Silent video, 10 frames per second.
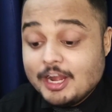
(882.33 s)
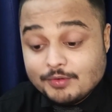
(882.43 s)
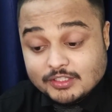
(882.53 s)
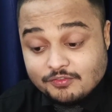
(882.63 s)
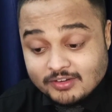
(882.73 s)

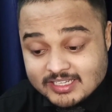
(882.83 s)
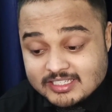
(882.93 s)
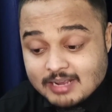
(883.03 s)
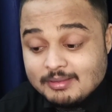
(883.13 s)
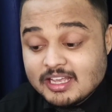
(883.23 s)
It was the
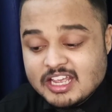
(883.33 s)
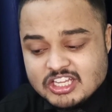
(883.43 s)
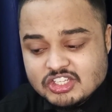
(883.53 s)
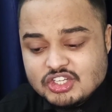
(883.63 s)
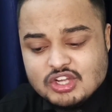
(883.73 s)
first time in the
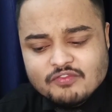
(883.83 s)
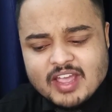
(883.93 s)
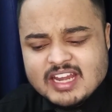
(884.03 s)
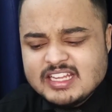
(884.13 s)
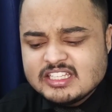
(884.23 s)
history
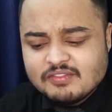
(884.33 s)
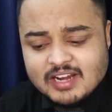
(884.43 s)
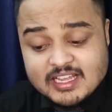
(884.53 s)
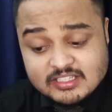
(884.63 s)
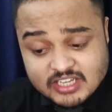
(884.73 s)
of any
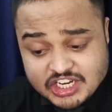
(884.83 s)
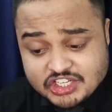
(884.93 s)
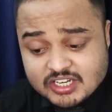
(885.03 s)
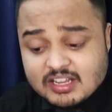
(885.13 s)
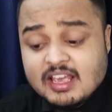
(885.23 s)

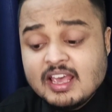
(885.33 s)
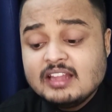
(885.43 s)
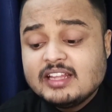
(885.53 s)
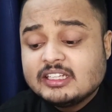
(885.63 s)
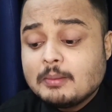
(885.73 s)
civilization
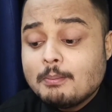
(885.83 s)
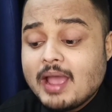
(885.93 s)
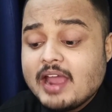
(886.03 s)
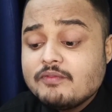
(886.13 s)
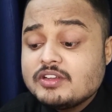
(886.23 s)
that the
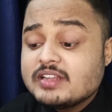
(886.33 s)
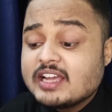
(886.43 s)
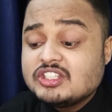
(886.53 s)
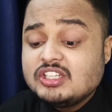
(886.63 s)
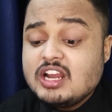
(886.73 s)
man was
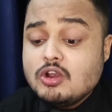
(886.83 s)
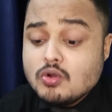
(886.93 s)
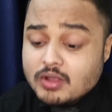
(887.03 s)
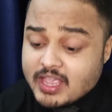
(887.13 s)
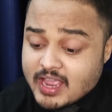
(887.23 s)

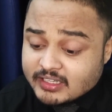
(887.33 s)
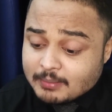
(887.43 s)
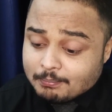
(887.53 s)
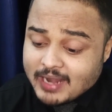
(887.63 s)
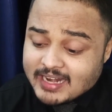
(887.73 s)
actually looking
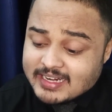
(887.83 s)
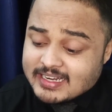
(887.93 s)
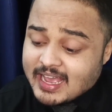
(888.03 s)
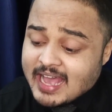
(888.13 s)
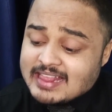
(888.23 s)
at the
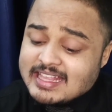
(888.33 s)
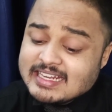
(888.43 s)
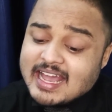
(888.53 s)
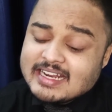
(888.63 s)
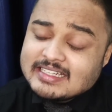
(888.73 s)
planet and
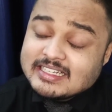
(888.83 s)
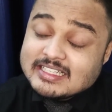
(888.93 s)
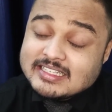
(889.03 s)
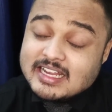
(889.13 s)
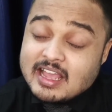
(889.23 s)
their
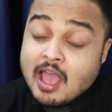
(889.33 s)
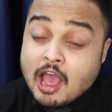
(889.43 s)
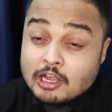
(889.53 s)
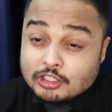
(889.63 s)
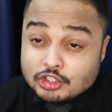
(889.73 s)
characteristic
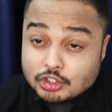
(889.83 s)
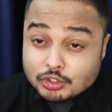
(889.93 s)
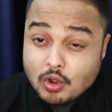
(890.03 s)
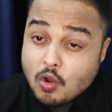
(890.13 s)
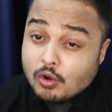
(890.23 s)

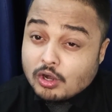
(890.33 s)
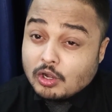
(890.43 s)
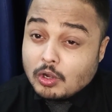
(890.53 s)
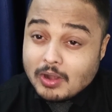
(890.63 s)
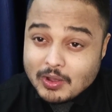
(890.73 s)
so
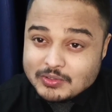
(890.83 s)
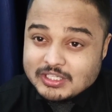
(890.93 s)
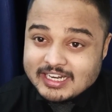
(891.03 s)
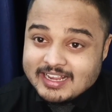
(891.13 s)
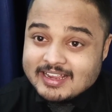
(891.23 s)

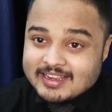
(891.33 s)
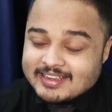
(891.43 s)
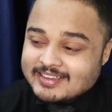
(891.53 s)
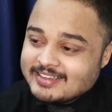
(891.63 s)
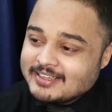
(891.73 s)
closely.